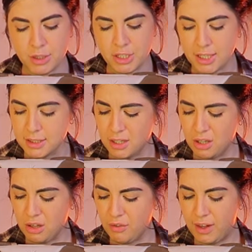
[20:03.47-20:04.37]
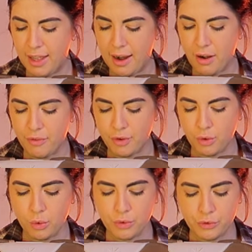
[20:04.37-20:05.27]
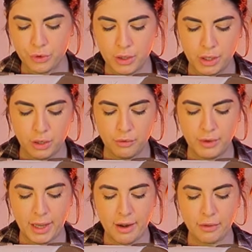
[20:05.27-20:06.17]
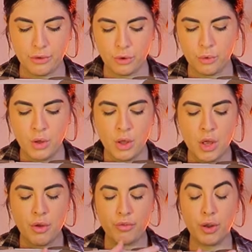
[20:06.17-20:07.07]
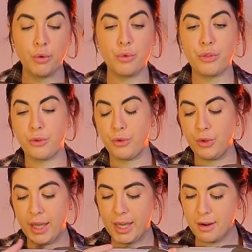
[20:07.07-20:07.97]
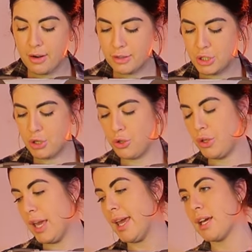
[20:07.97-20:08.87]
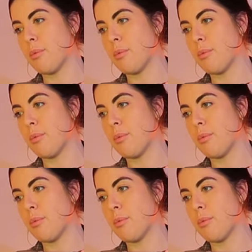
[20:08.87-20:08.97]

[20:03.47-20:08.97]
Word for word: which has lovely airflow going through and lovely airflow flow through here too in